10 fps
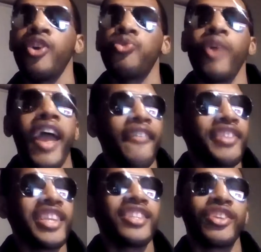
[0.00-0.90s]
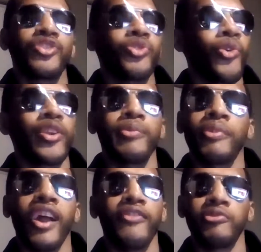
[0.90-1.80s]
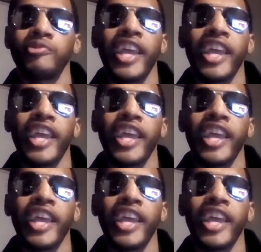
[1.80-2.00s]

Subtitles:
who have these authority problems,